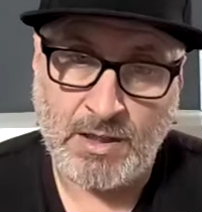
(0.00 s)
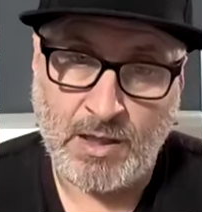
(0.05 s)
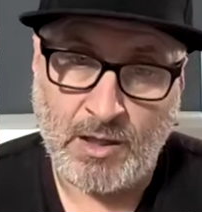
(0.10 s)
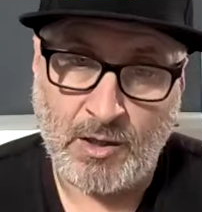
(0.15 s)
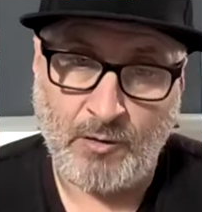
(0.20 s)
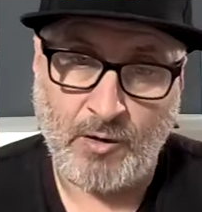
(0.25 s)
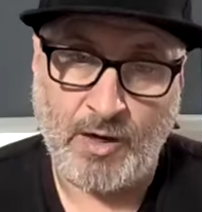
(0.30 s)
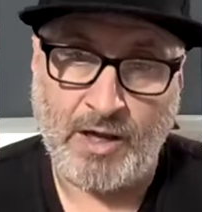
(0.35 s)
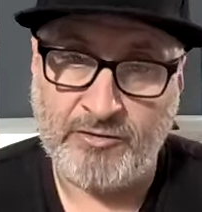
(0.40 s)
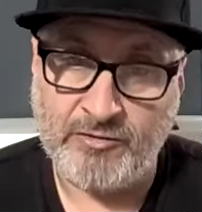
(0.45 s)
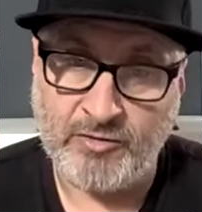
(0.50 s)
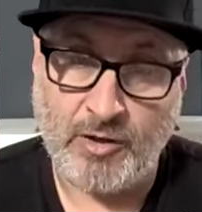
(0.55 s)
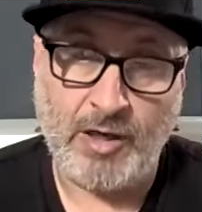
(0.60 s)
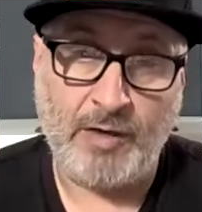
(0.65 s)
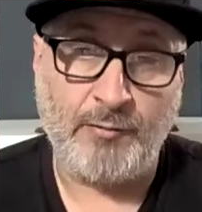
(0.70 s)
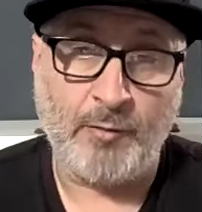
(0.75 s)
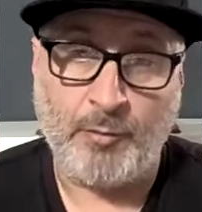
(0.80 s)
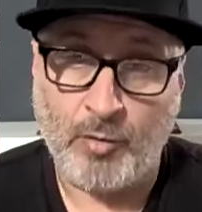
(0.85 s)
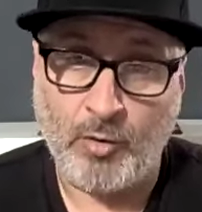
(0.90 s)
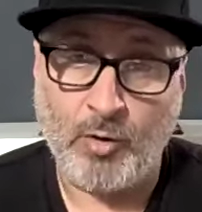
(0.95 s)
All right, so I
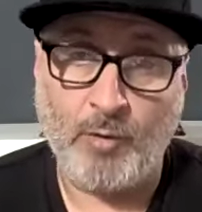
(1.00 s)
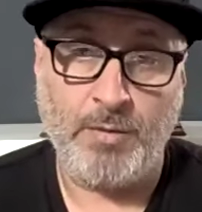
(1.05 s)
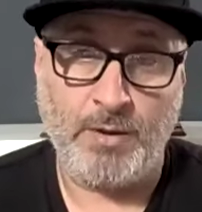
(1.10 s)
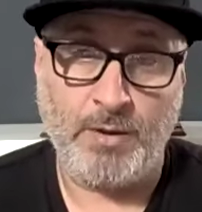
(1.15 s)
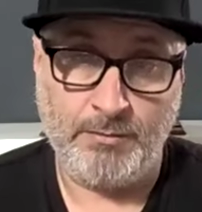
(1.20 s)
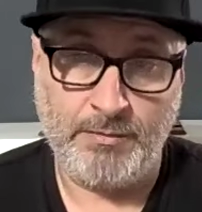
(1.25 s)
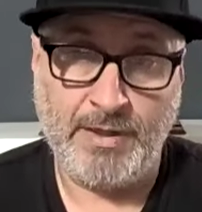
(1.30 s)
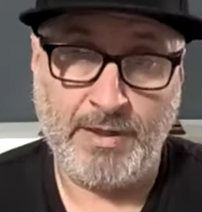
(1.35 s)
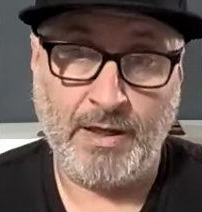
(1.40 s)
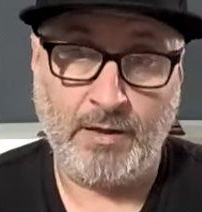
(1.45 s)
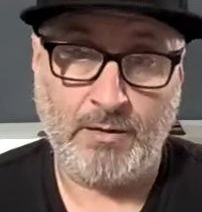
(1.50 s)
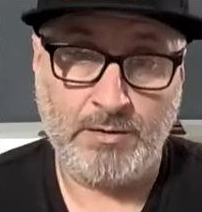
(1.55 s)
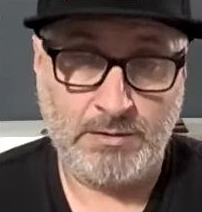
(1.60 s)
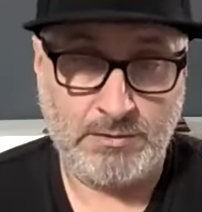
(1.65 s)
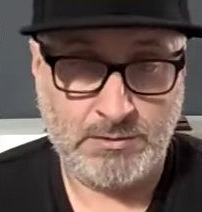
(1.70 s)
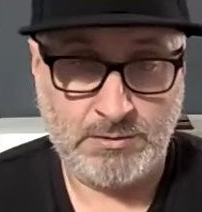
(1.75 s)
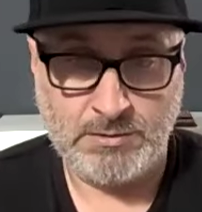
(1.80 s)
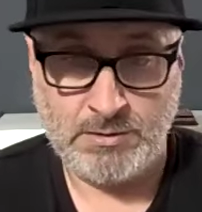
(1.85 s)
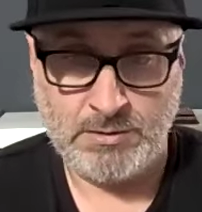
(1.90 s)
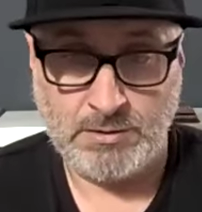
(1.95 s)
have a problem now.
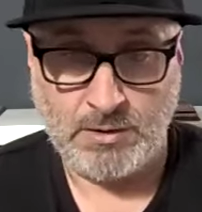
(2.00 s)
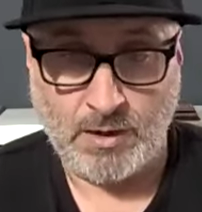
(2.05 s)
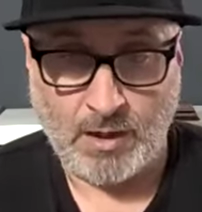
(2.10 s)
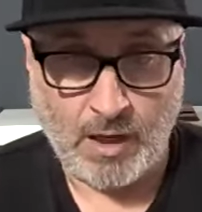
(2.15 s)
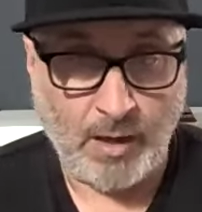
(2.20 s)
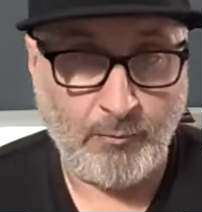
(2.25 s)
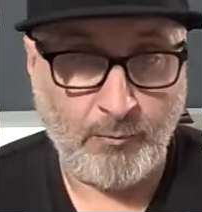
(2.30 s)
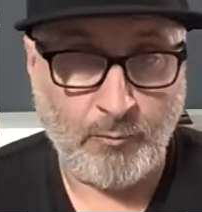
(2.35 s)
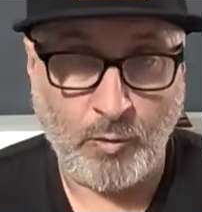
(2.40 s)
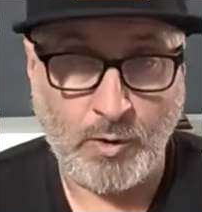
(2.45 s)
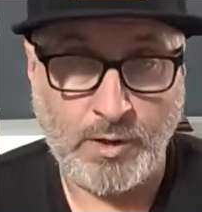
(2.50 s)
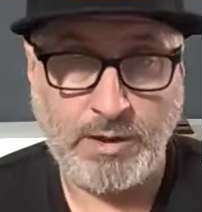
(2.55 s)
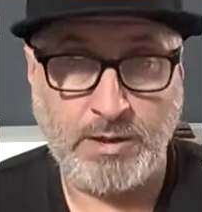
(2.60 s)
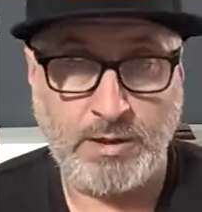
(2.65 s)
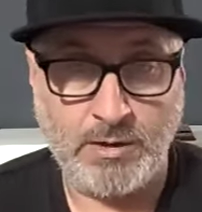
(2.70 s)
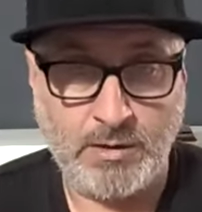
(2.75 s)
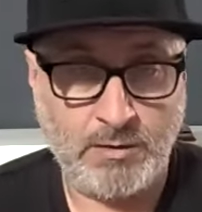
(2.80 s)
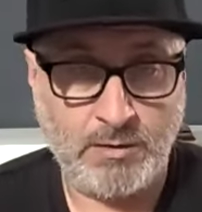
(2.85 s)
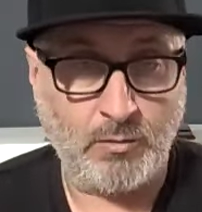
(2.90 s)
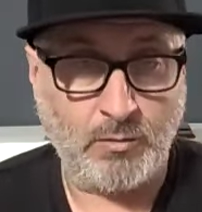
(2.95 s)
I'm
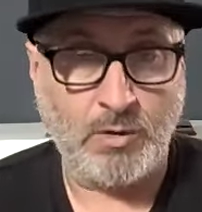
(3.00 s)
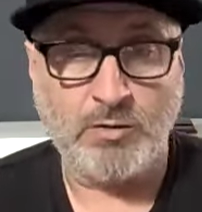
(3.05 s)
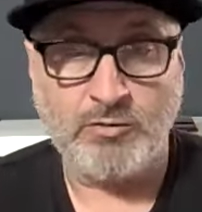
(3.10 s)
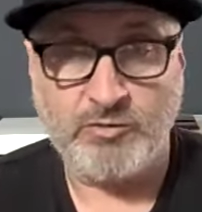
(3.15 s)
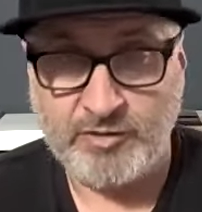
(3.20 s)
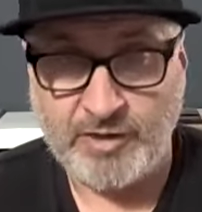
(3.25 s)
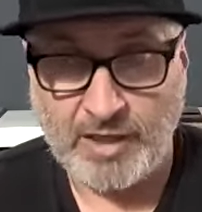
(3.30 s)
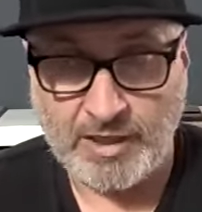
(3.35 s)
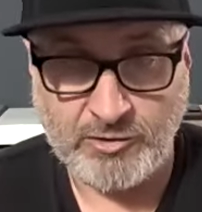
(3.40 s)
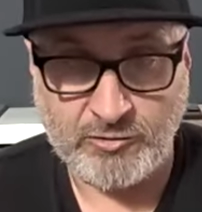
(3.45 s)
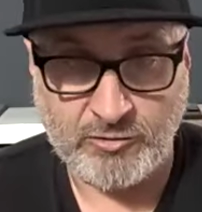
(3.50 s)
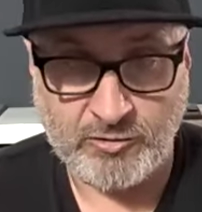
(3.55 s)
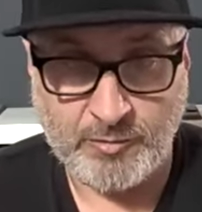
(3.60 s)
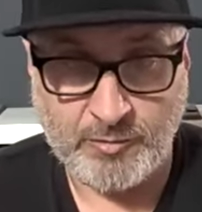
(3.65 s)
weak. The world's a dangerous